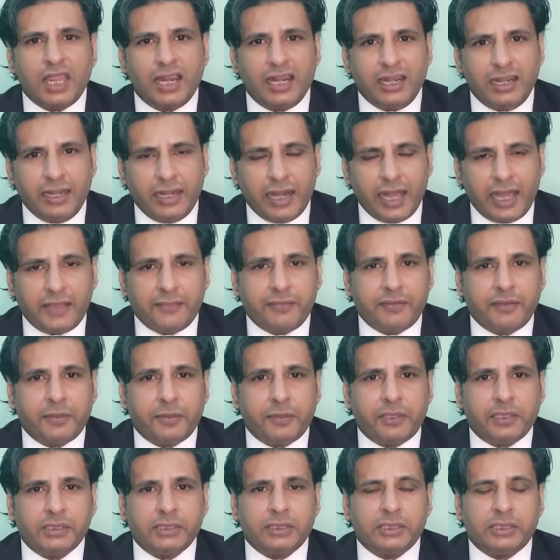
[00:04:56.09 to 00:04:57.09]
life
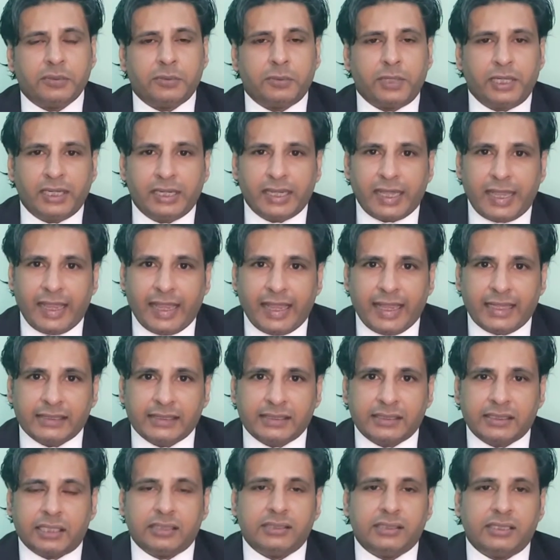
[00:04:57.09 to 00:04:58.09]
imprisonment
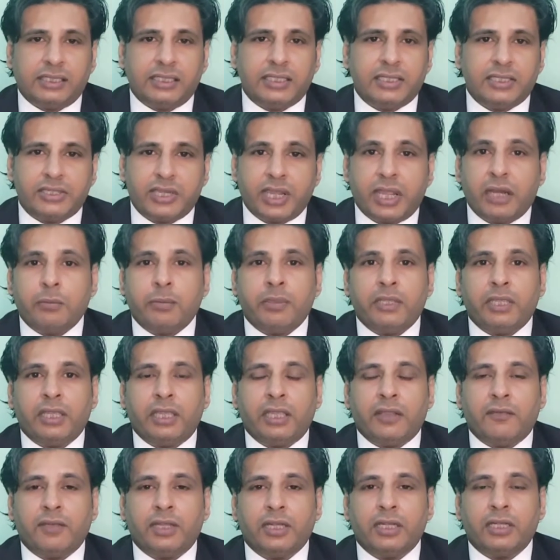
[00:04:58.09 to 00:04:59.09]
as tazir shall be
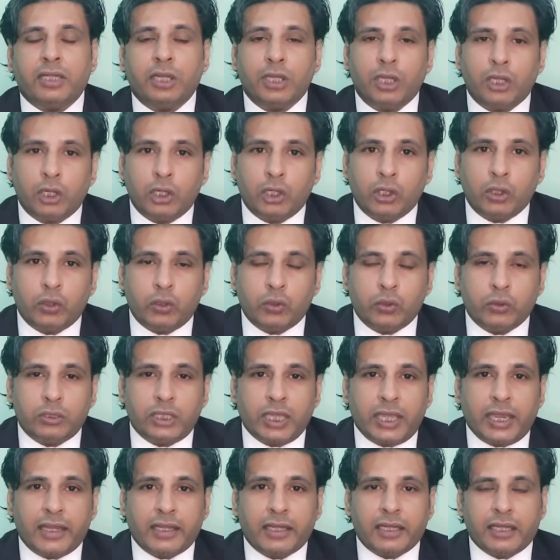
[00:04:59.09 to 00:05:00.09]
given to
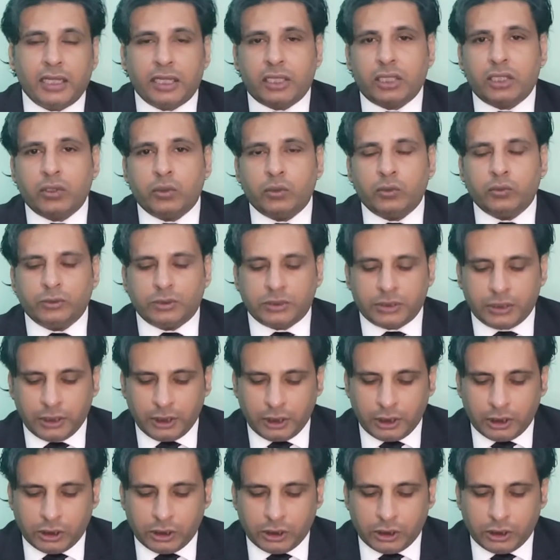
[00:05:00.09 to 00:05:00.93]
that accused.